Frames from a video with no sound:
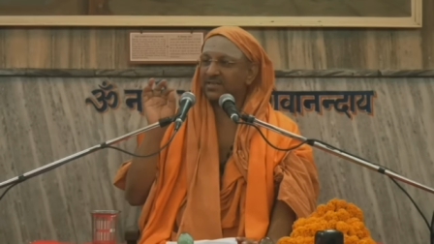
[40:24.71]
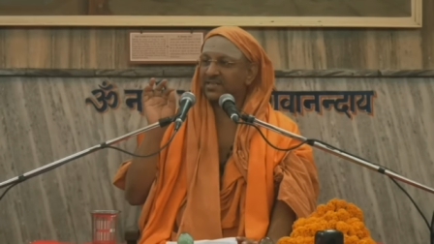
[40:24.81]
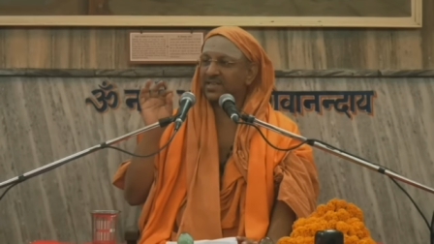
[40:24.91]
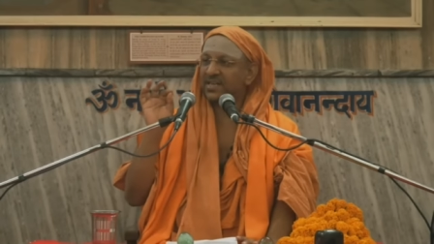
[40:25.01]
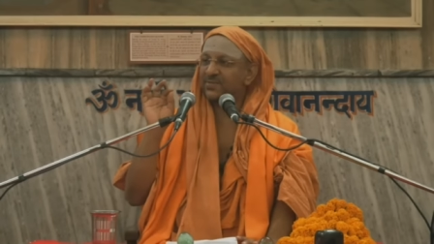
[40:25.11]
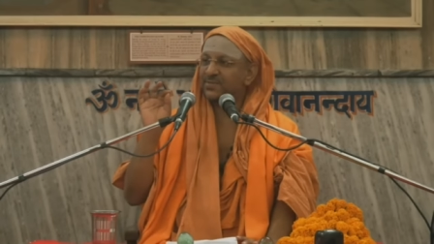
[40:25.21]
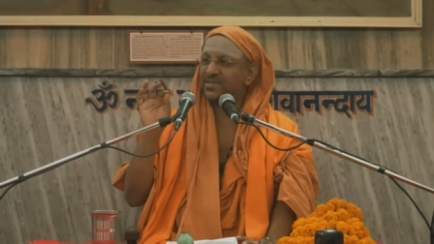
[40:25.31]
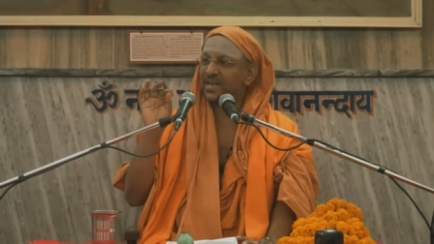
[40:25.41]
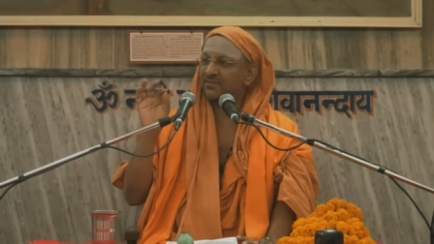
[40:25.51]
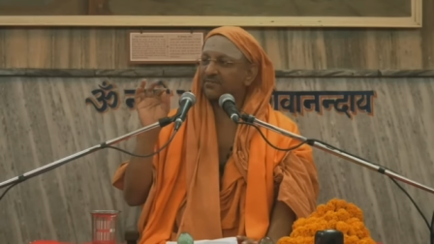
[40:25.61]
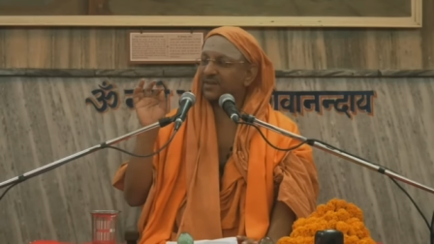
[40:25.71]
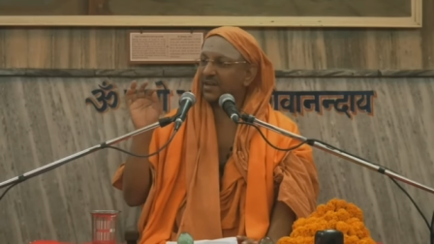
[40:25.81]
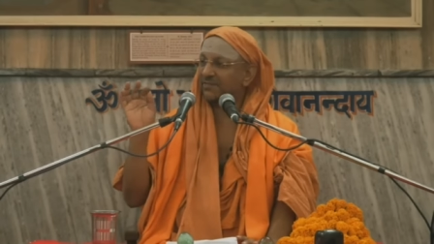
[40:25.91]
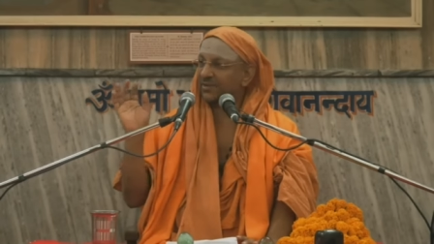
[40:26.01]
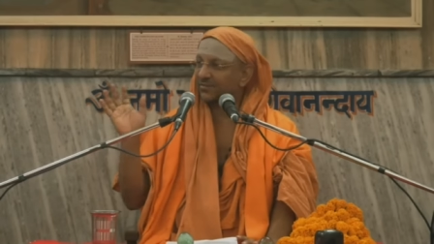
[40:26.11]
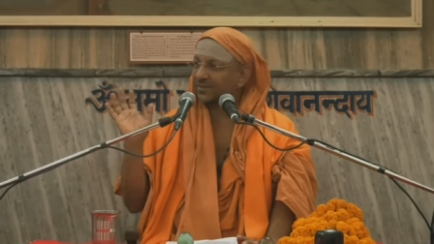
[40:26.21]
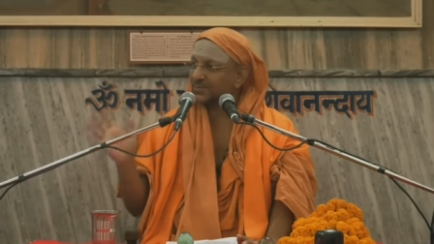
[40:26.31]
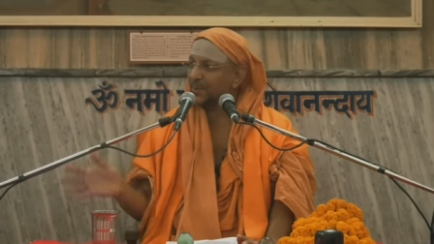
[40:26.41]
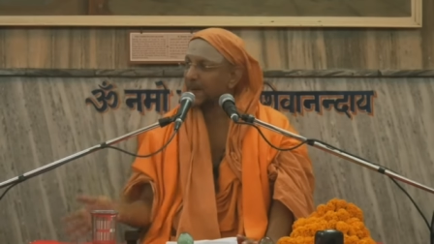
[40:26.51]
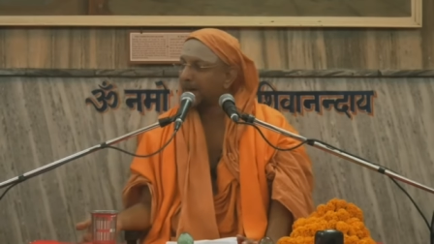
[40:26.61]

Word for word: the same self in everyone.